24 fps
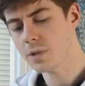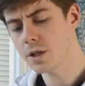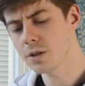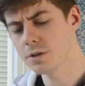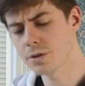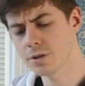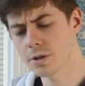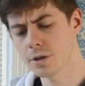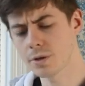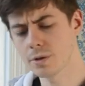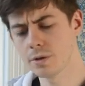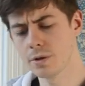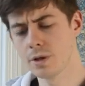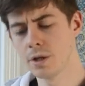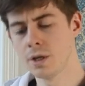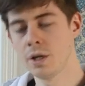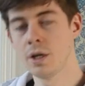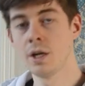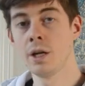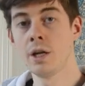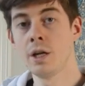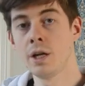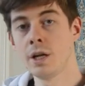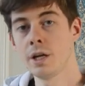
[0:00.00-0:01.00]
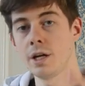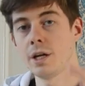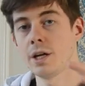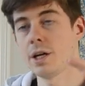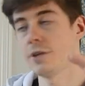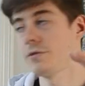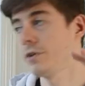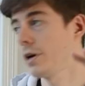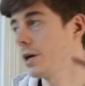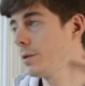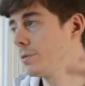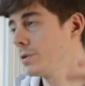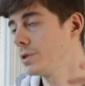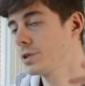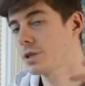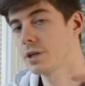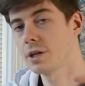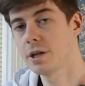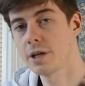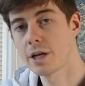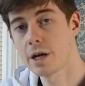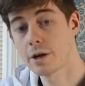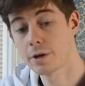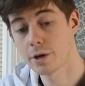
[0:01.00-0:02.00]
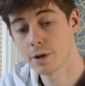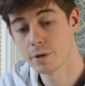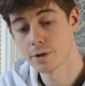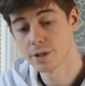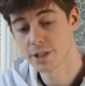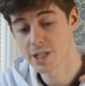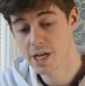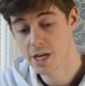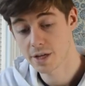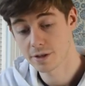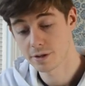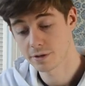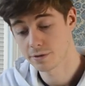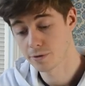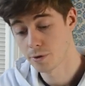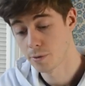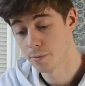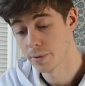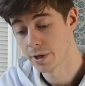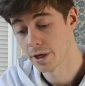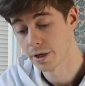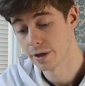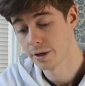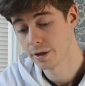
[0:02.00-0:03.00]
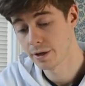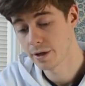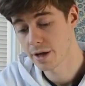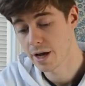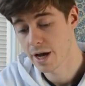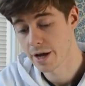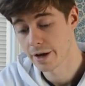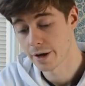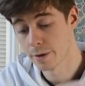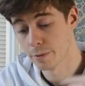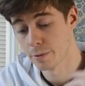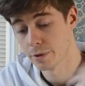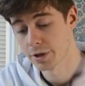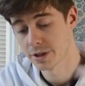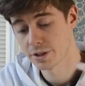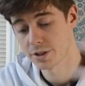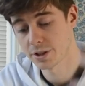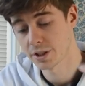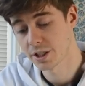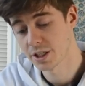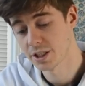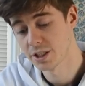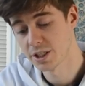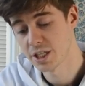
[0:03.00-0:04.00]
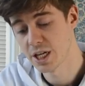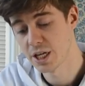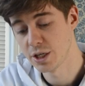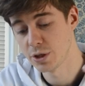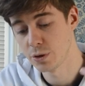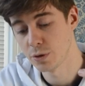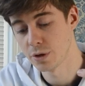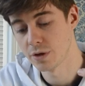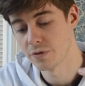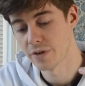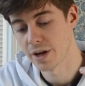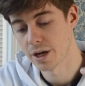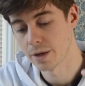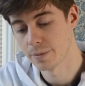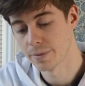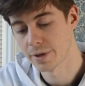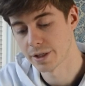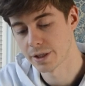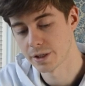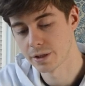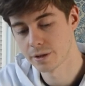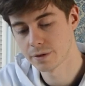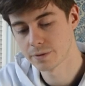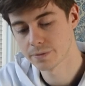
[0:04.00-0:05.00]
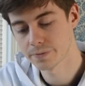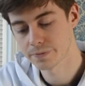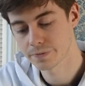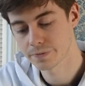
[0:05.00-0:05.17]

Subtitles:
So if I was going to now go and take this formula and I wanted to continue developing it,